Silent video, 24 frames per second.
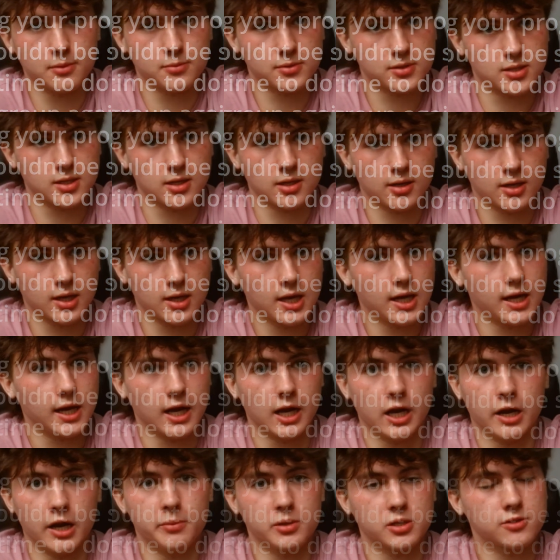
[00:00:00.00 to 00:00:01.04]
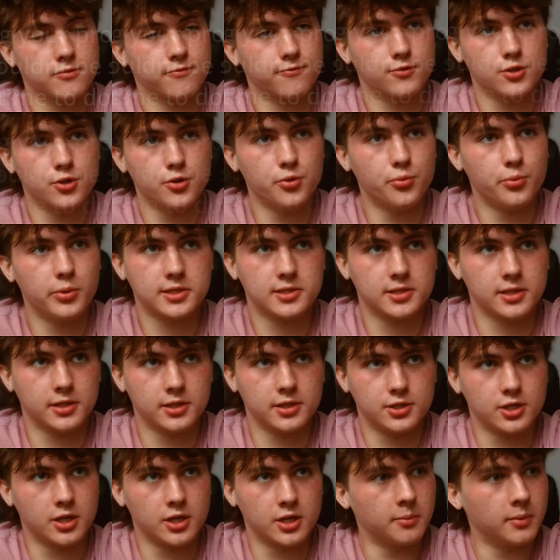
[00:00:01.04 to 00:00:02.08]
sick, and I missed 2 weeks of the
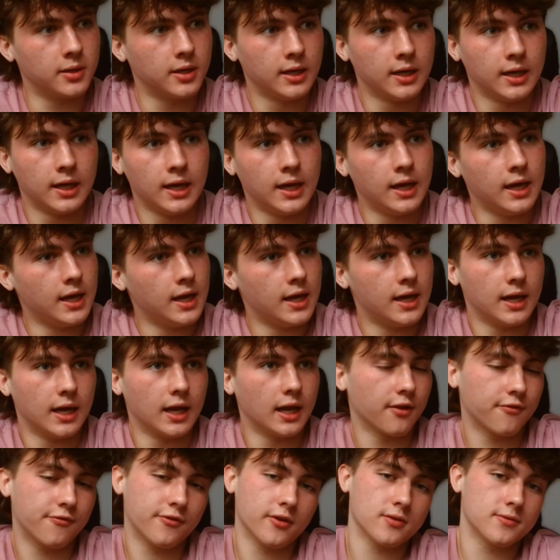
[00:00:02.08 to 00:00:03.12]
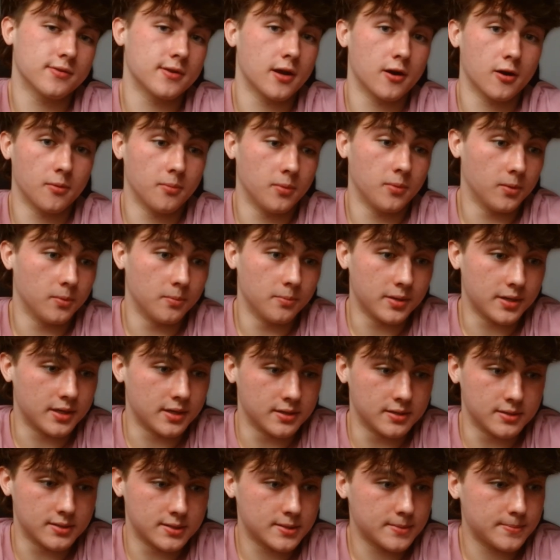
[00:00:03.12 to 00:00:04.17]
gym, and I felt terrible
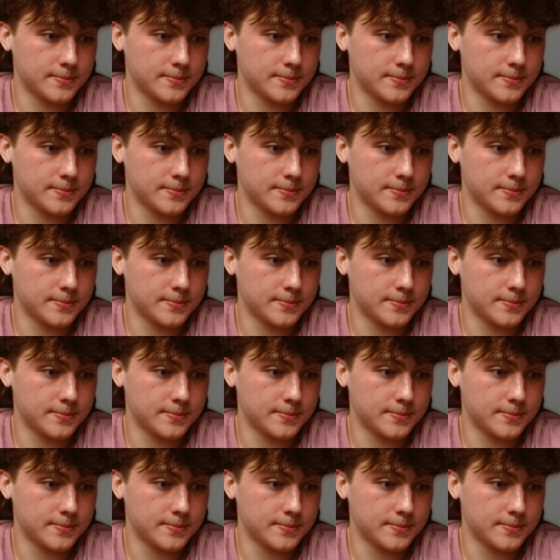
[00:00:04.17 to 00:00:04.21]
because